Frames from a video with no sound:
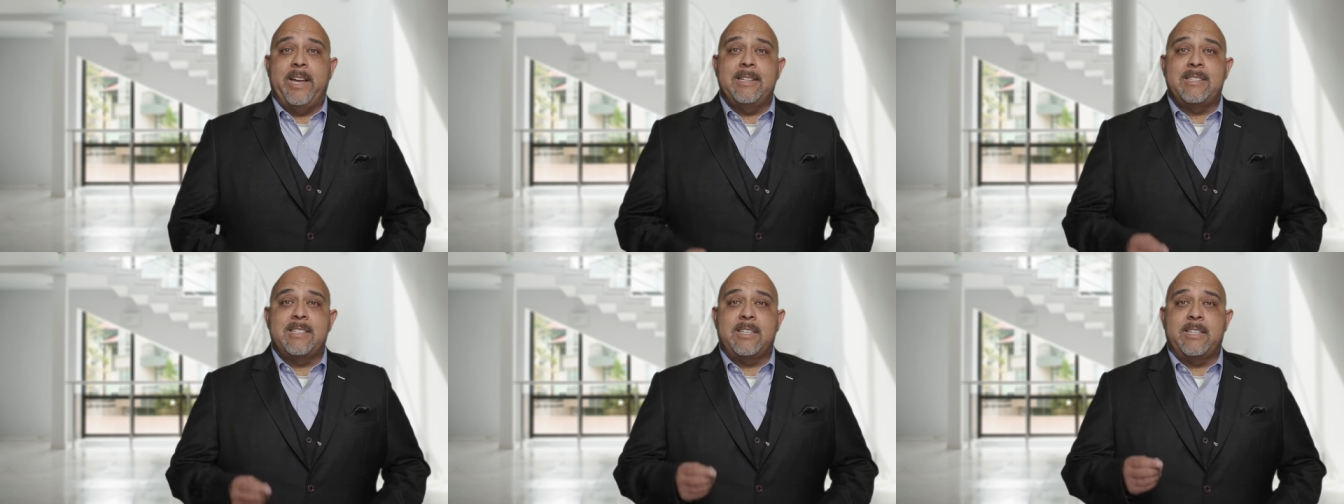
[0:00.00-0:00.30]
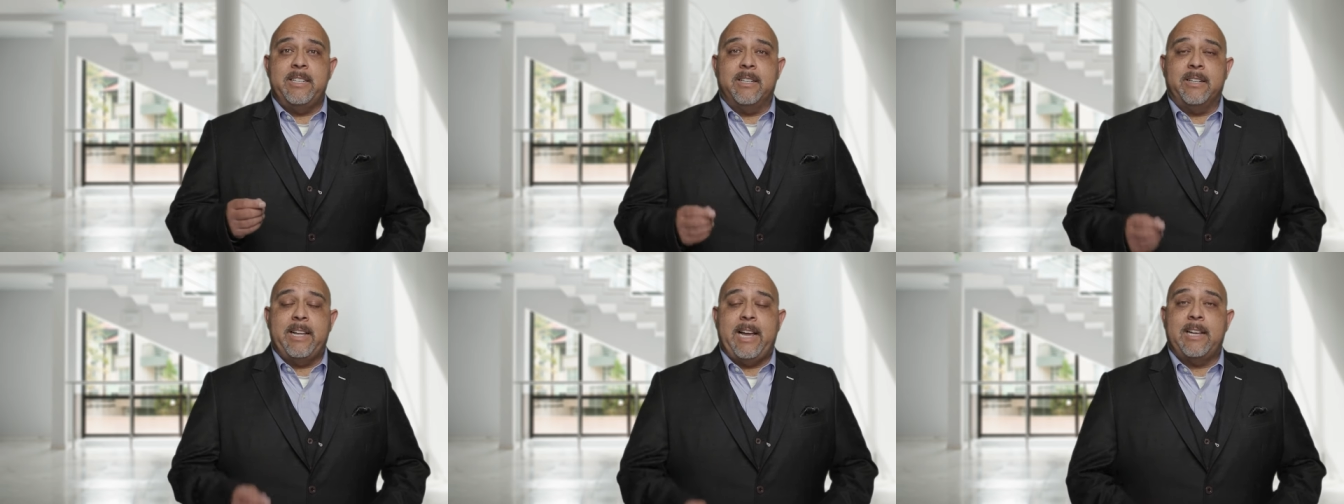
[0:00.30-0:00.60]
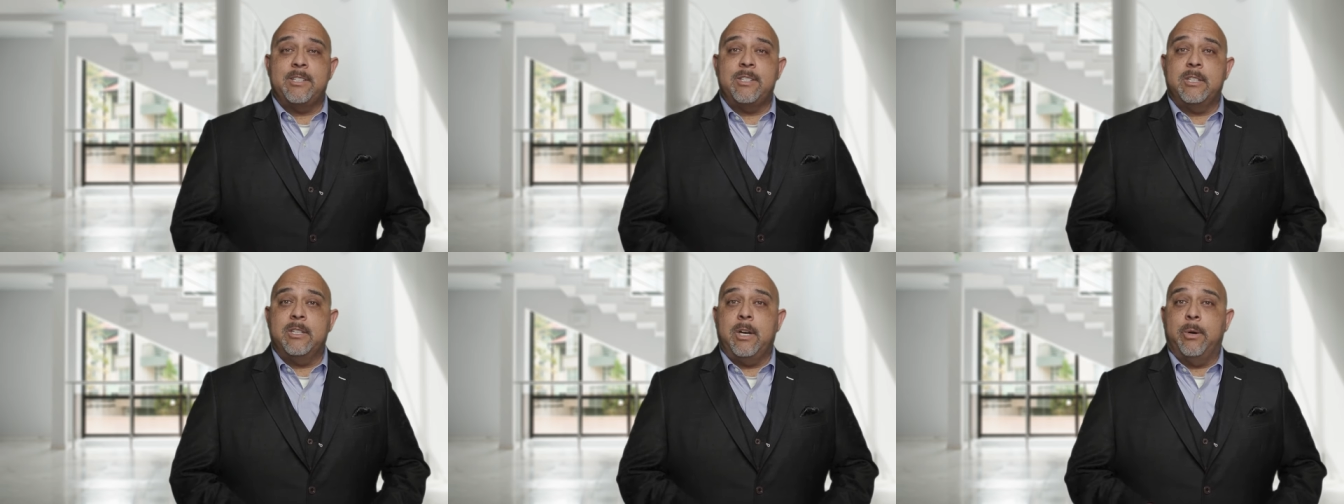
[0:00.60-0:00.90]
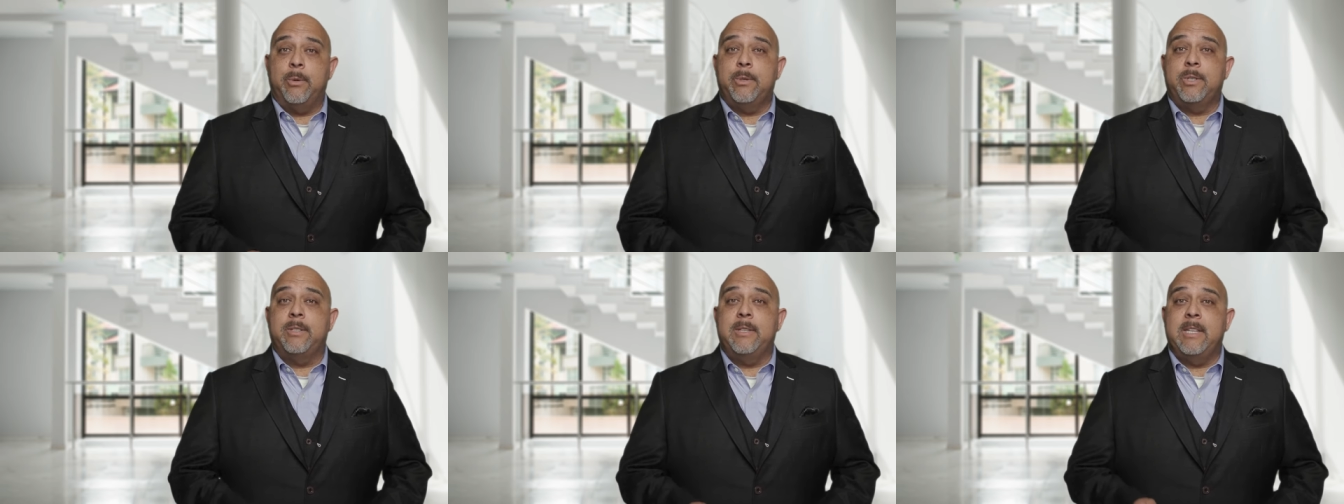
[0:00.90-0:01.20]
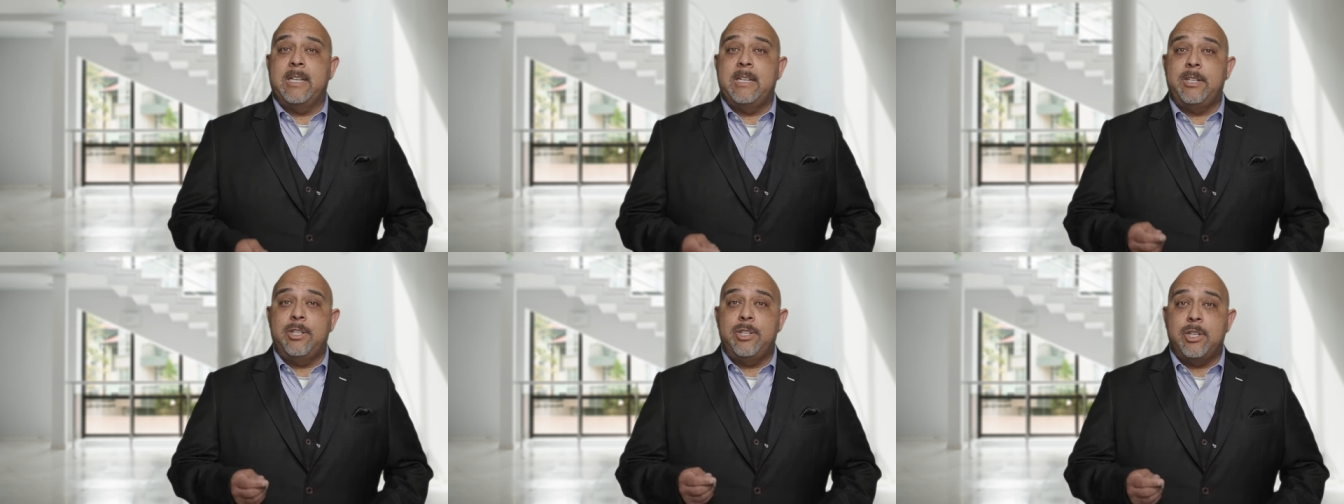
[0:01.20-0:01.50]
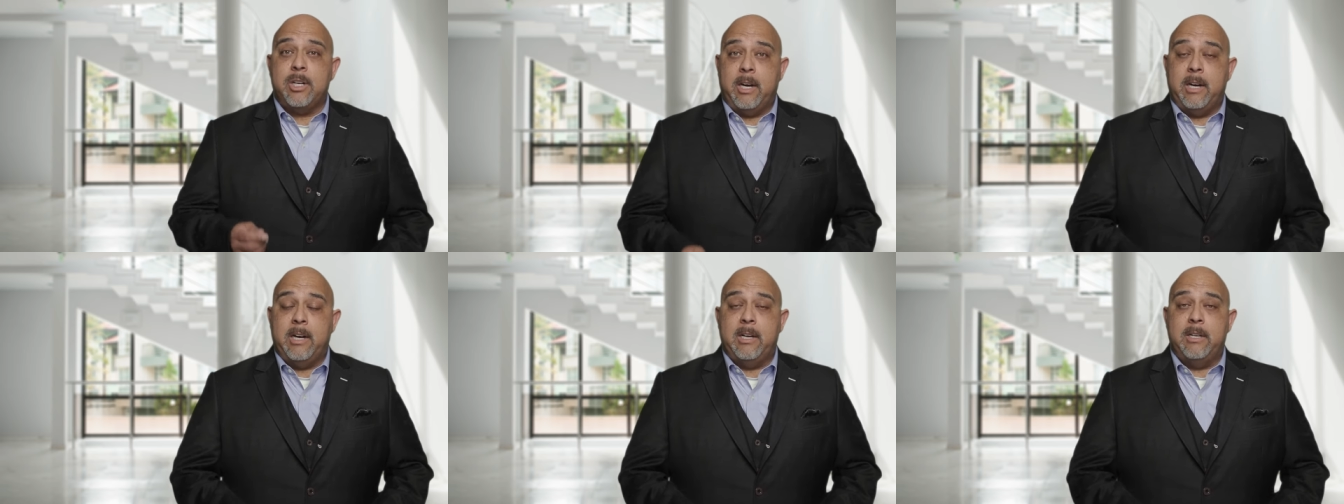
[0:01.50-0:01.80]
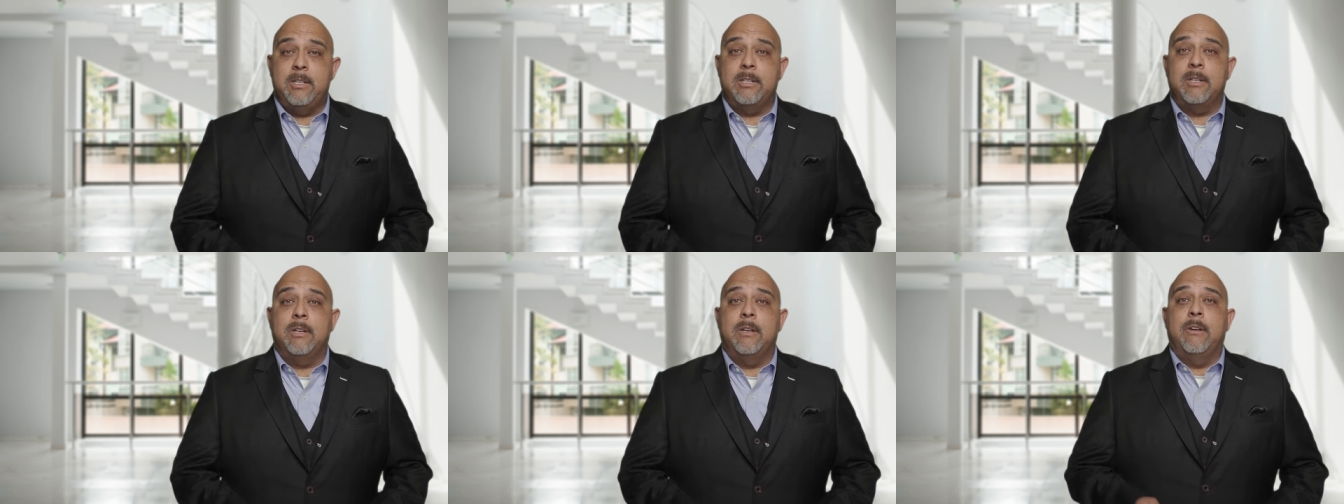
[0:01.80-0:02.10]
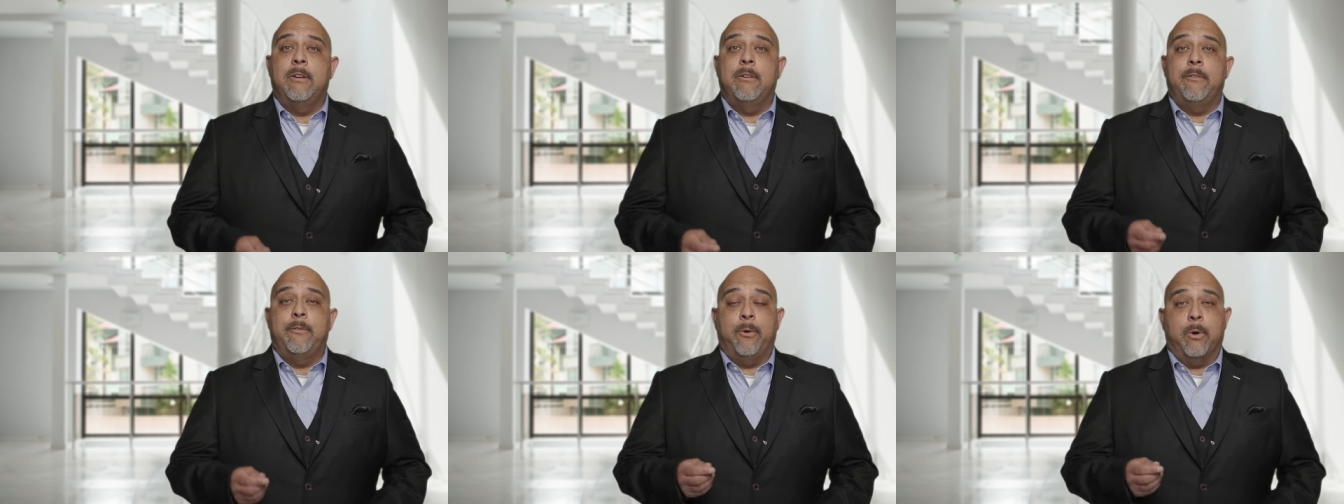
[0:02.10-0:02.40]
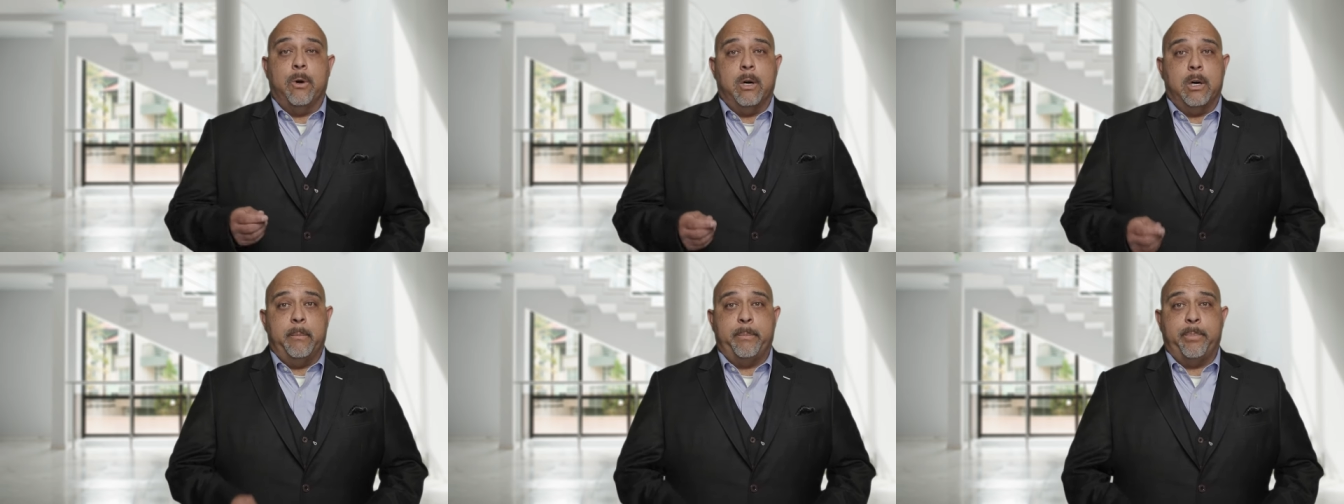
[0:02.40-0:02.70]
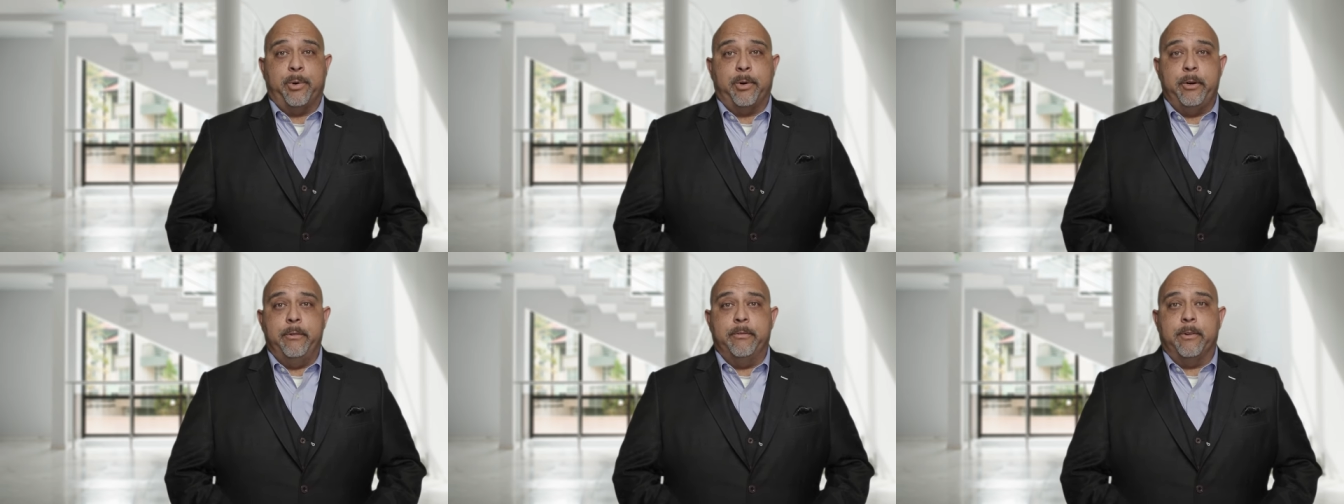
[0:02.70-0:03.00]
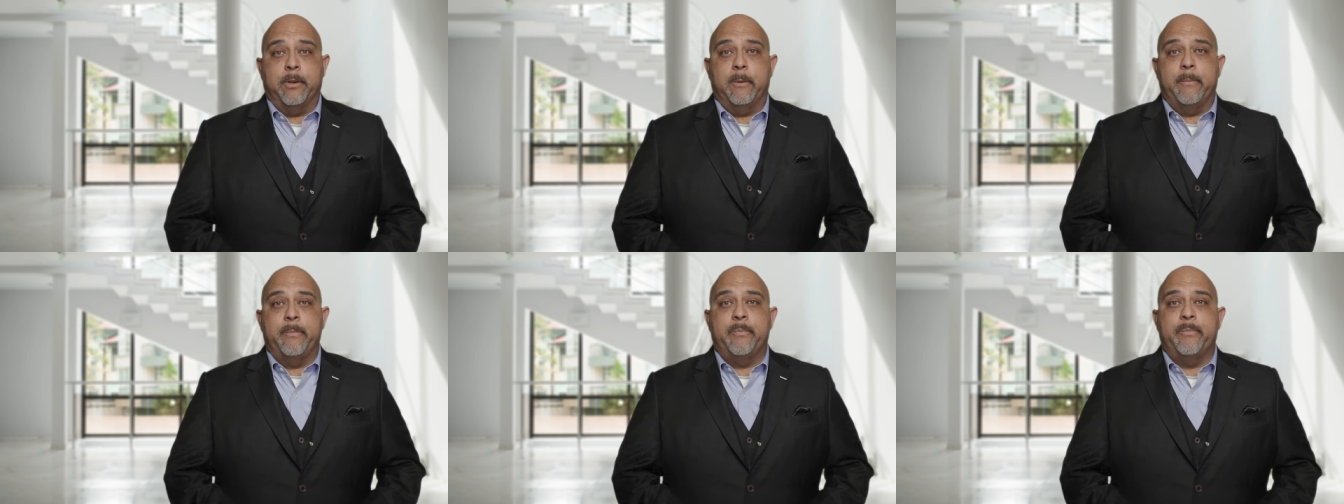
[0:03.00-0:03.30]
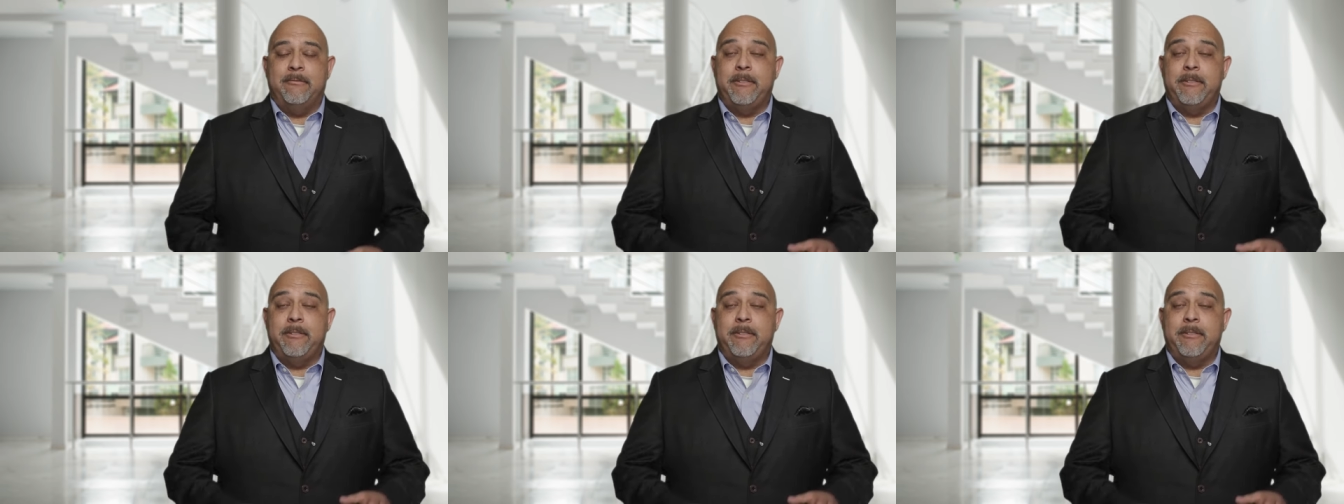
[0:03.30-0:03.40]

it still has to go to the judge for approval.